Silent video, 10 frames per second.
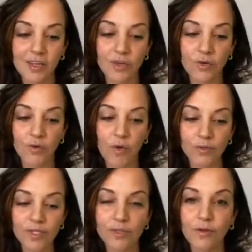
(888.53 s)
you
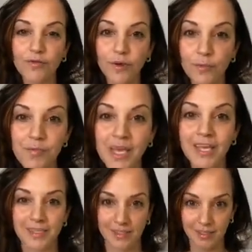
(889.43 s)
won't still feel
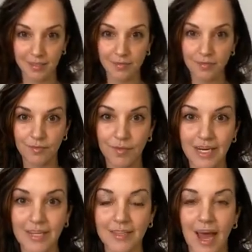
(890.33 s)
peace
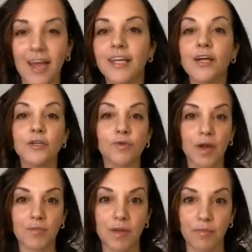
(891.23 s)
beneath that. And here's what
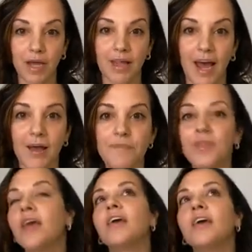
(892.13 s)
I mean by that.
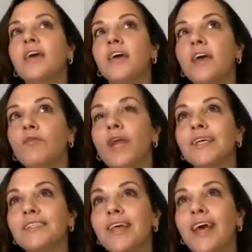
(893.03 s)
When
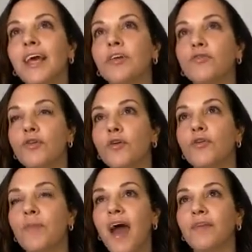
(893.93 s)
I say you'll know
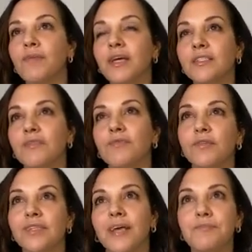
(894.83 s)
your path because it
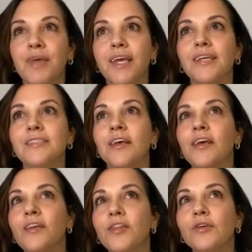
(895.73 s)
feels like peace,
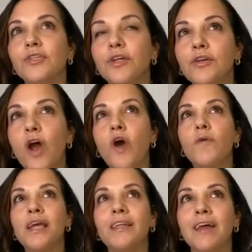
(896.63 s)
there's a
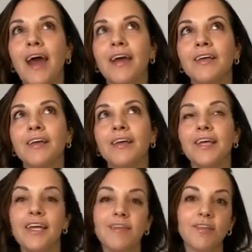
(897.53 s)
knowing that
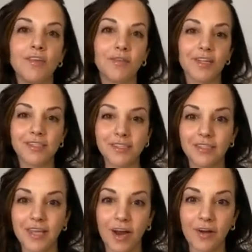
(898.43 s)
even though this is
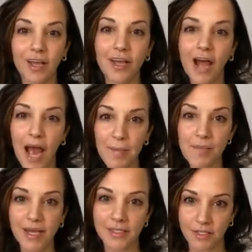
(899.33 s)
scary,
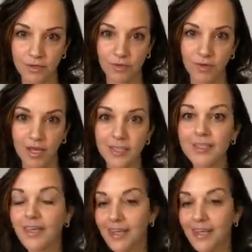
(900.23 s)
I'm meant to do this.